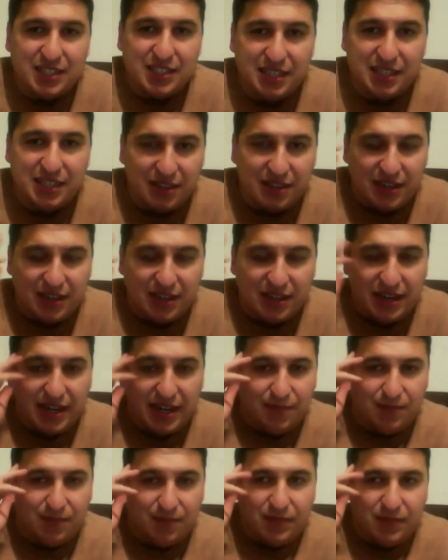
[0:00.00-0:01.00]
later
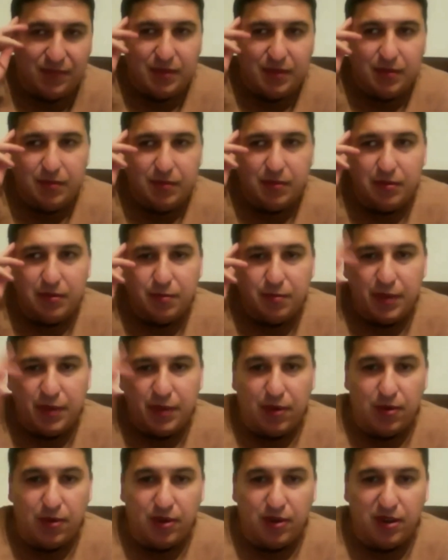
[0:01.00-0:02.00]
and
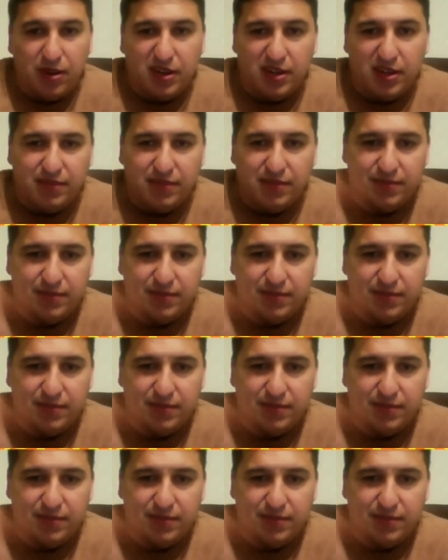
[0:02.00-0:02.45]
power on.